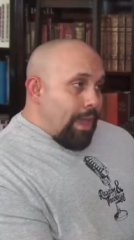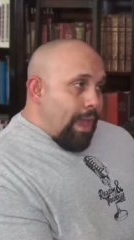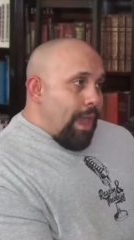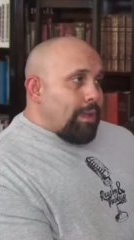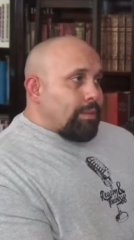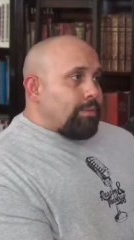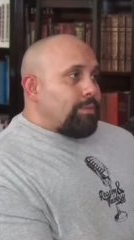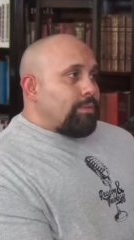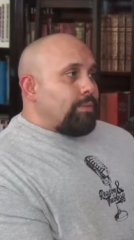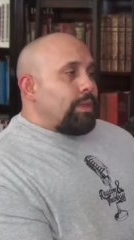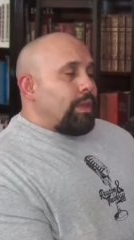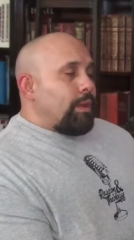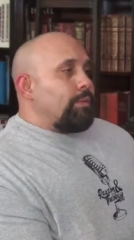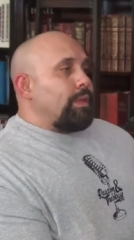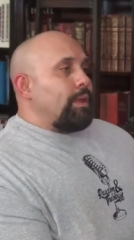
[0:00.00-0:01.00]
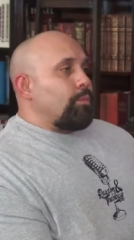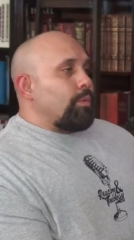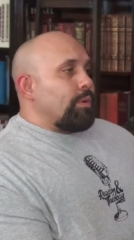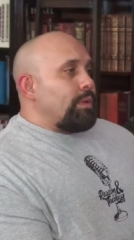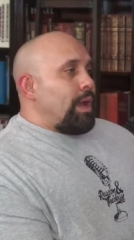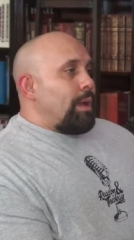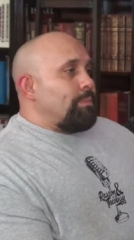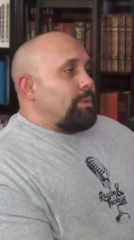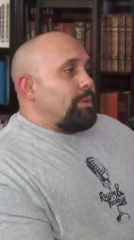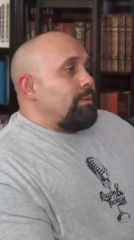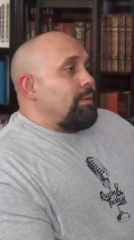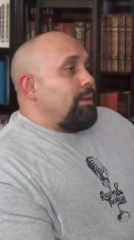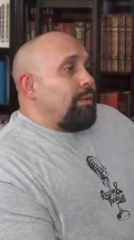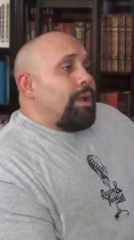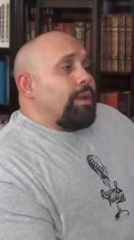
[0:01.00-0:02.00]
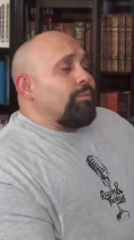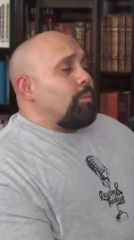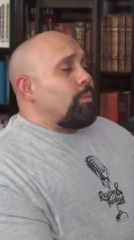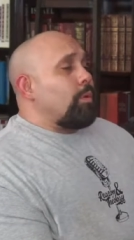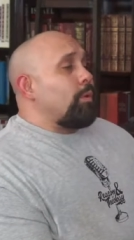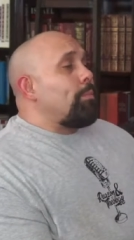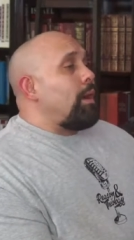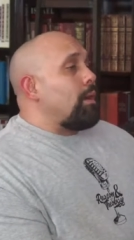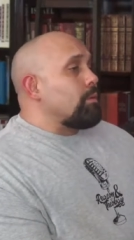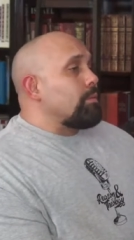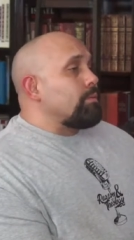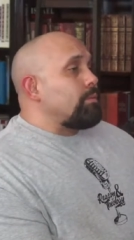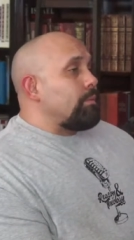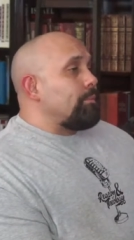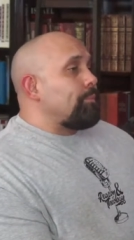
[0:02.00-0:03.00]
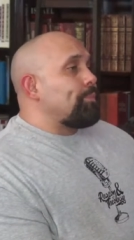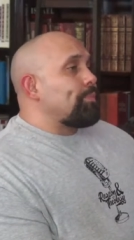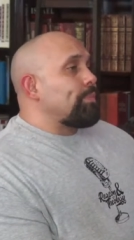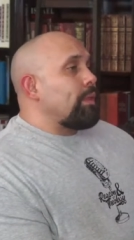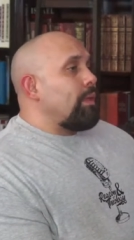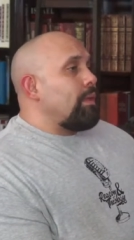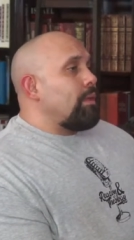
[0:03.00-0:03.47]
at there that were adopted, a lot of them were apocryphal. Mm.